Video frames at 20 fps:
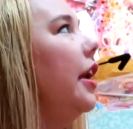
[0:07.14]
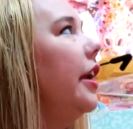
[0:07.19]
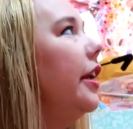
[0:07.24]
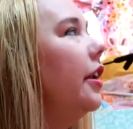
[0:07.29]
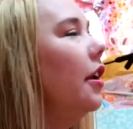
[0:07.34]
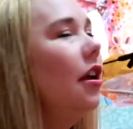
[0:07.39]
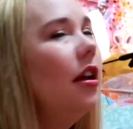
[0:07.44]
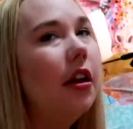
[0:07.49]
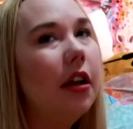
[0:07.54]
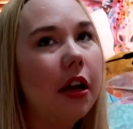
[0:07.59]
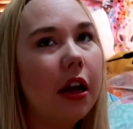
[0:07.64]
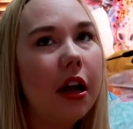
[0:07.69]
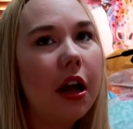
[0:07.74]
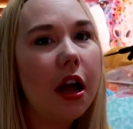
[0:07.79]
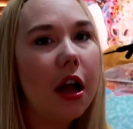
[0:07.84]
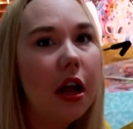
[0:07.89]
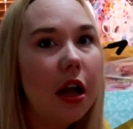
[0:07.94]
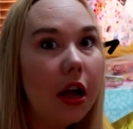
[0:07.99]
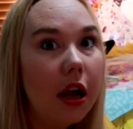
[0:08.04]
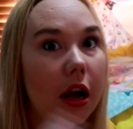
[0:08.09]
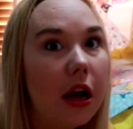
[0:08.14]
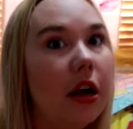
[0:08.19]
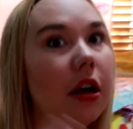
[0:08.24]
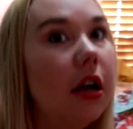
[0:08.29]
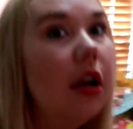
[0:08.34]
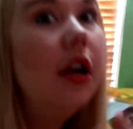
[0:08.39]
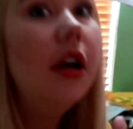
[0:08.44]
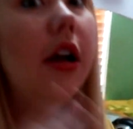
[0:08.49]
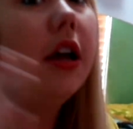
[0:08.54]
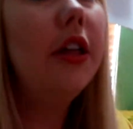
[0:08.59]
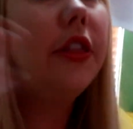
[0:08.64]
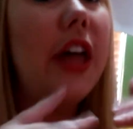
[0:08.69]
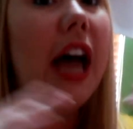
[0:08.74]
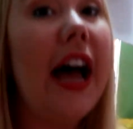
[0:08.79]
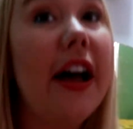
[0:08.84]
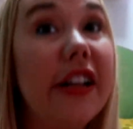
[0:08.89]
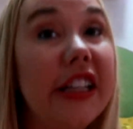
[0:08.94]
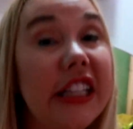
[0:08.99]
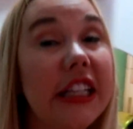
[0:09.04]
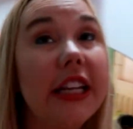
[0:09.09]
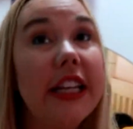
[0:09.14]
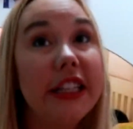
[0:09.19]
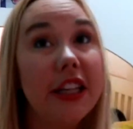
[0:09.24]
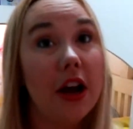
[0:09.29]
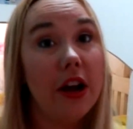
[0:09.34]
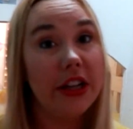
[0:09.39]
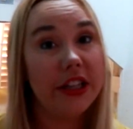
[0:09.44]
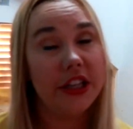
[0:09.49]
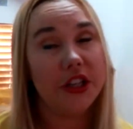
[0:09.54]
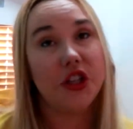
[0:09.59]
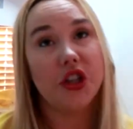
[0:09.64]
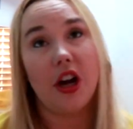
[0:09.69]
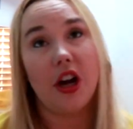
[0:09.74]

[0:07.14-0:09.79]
light. The house is haunted, Yeah.